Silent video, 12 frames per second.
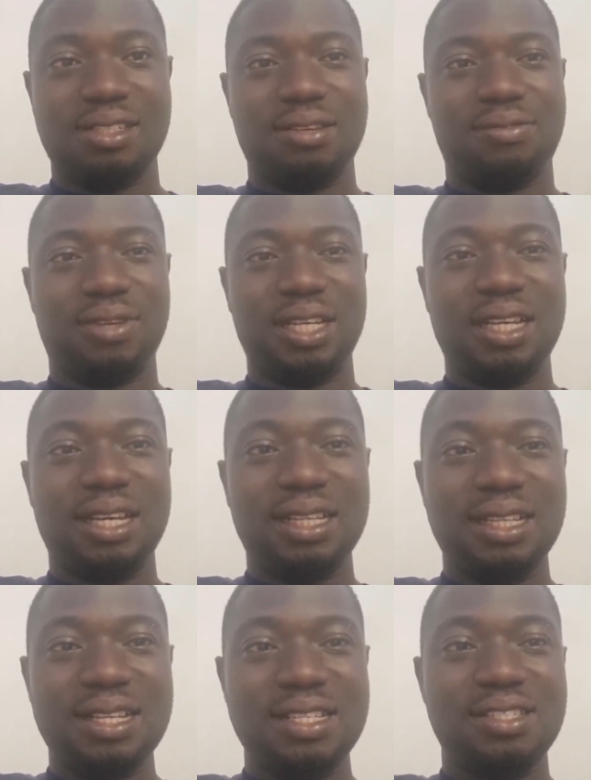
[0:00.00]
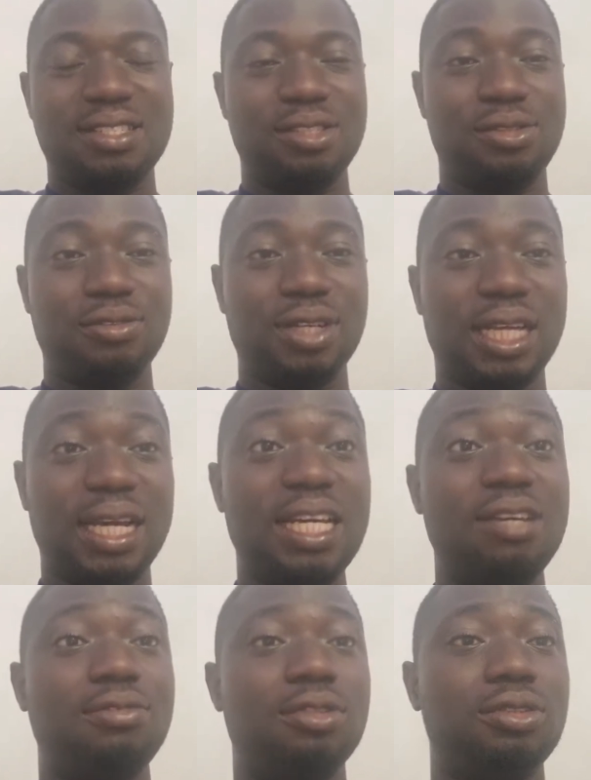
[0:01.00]
the fingerlings, the juvenile,
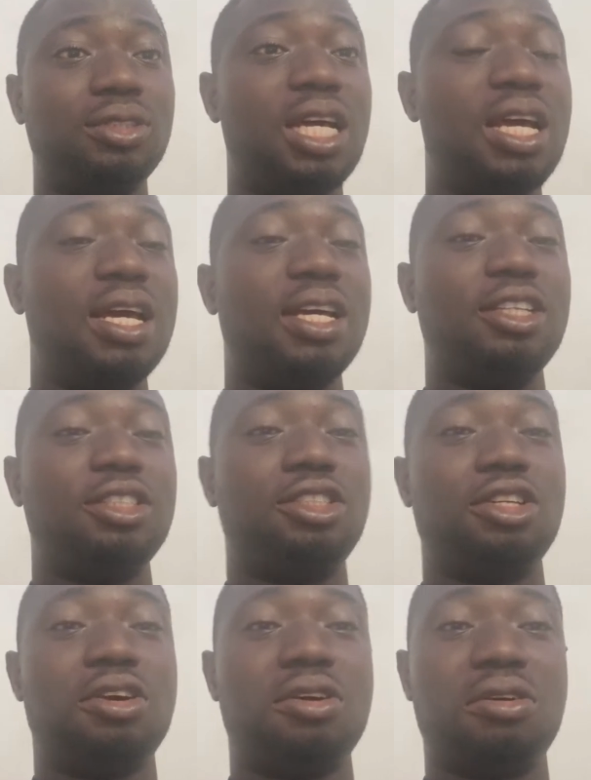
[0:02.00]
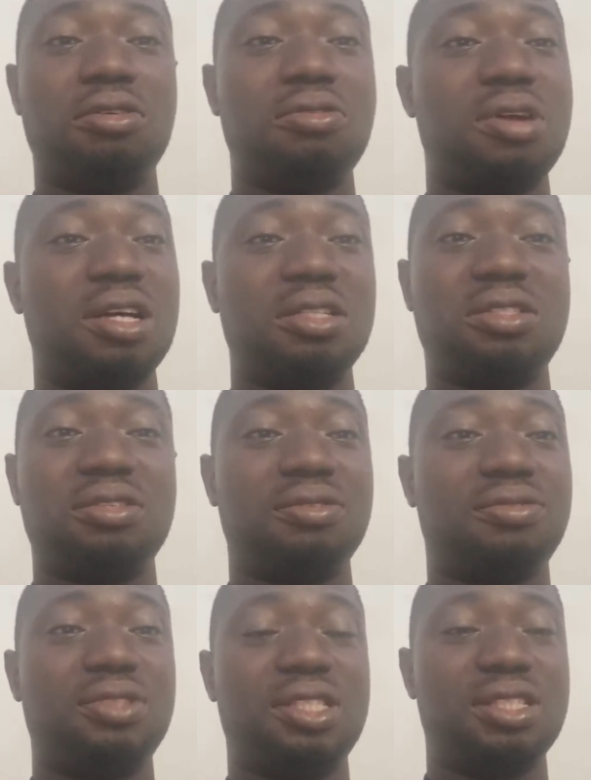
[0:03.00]
even your grout
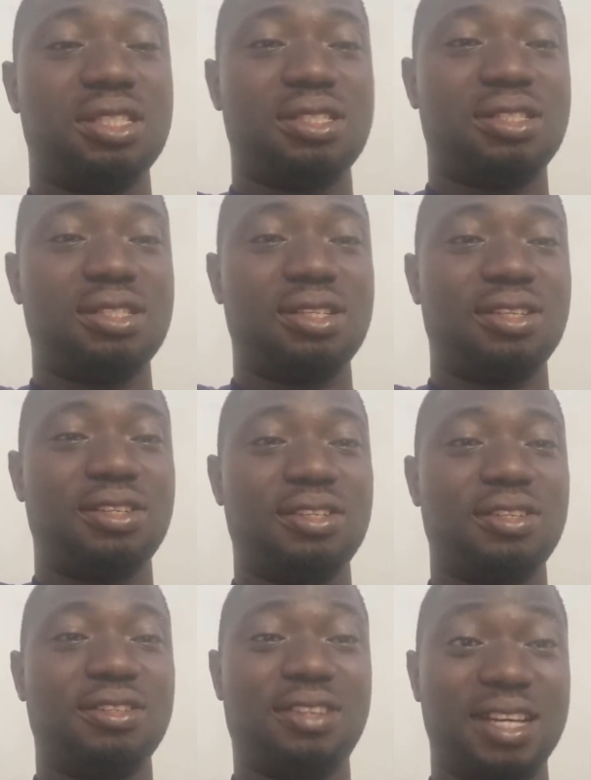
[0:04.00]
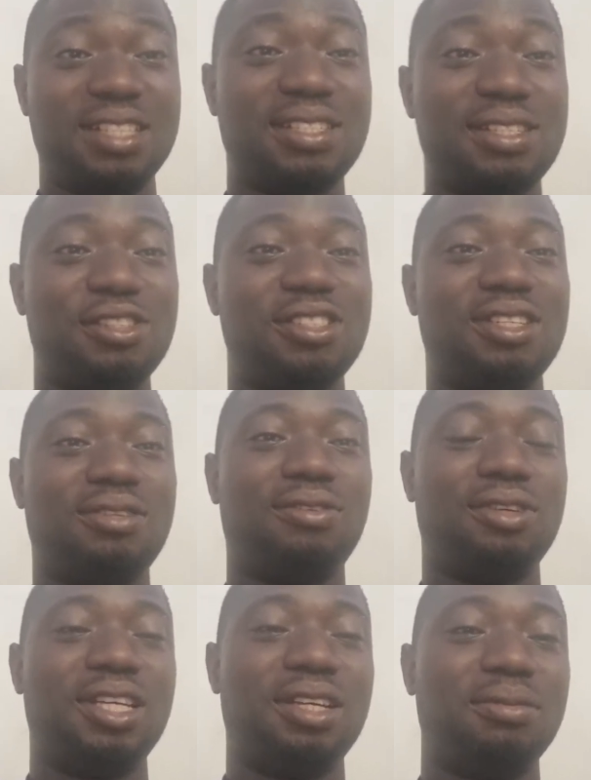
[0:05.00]
fishes. You can still use it
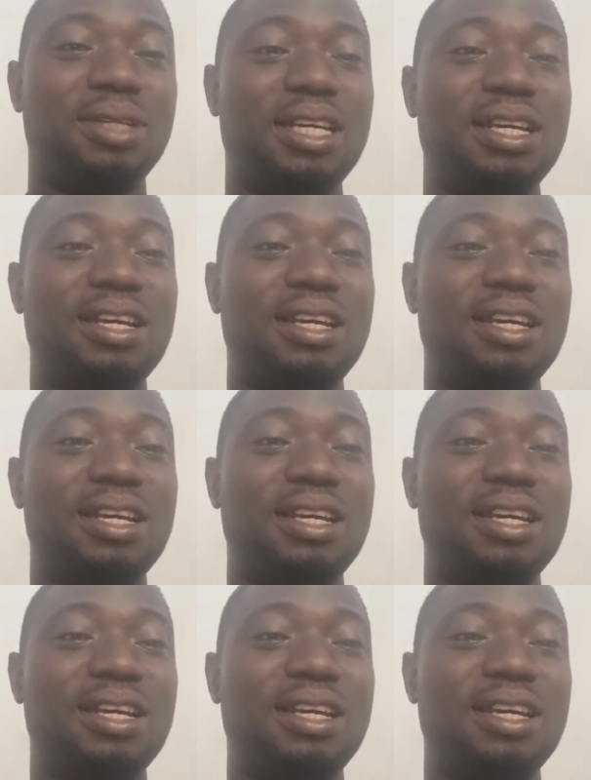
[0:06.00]
for them.